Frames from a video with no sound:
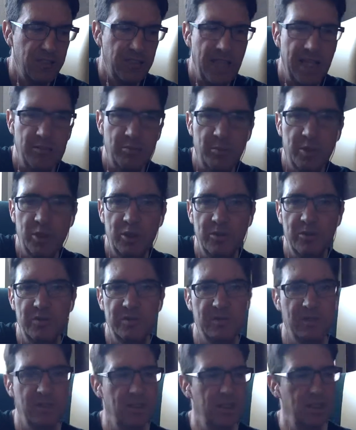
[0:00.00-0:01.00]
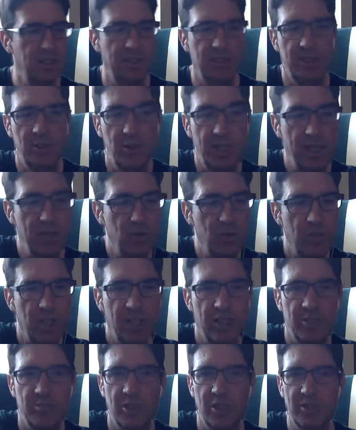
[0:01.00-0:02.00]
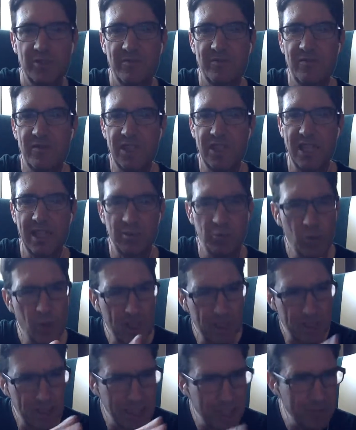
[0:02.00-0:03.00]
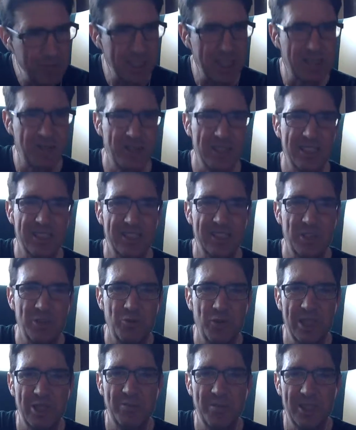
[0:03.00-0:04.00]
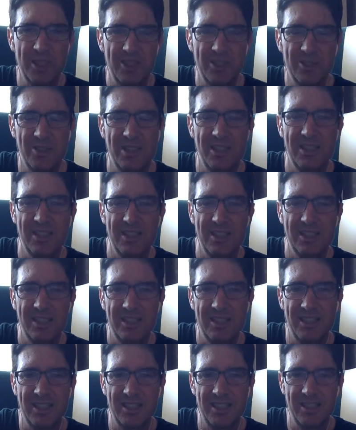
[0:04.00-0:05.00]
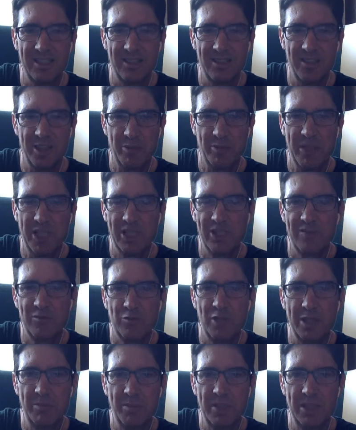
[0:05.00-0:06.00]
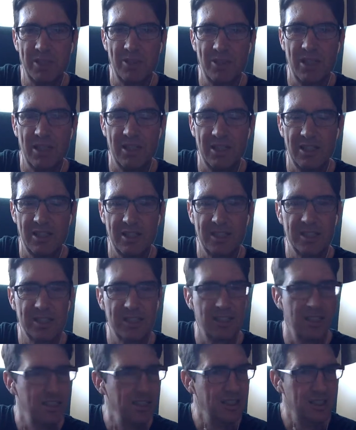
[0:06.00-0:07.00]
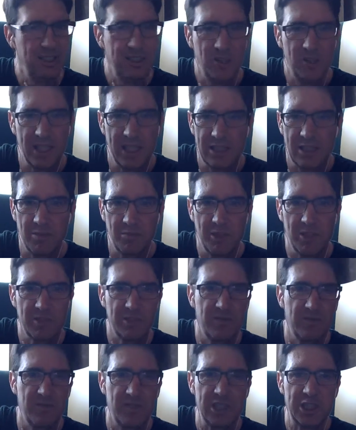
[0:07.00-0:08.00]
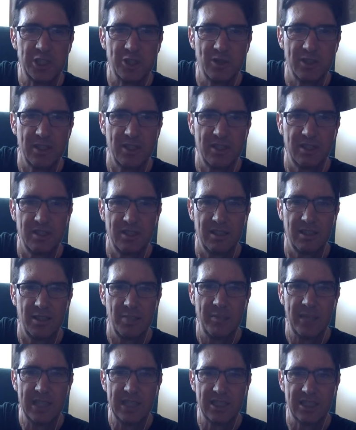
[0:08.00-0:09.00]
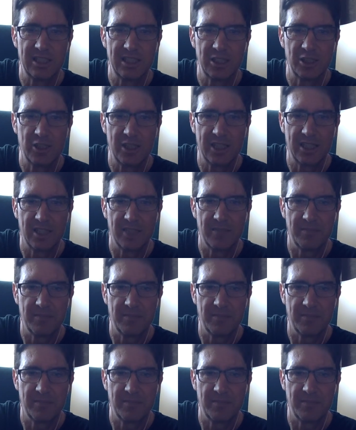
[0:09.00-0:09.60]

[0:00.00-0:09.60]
that move, you get one of the most, and one gimmick, which is the red-blue, the pair of red-blue cards, you get the most visual, amazing trick.